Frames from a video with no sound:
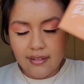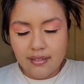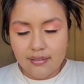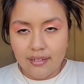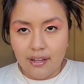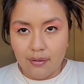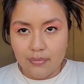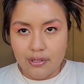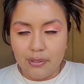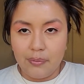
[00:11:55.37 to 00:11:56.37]
as it comes
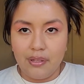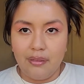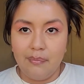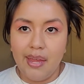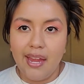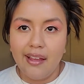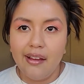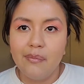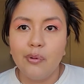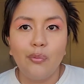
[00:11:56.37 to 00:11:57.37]
to with
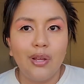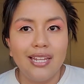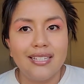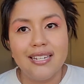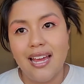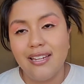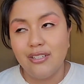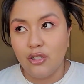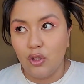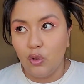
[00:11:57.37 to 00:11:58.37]
makeup, we
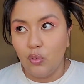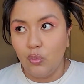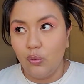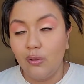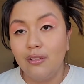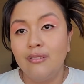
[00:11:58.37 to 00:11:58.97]
tend to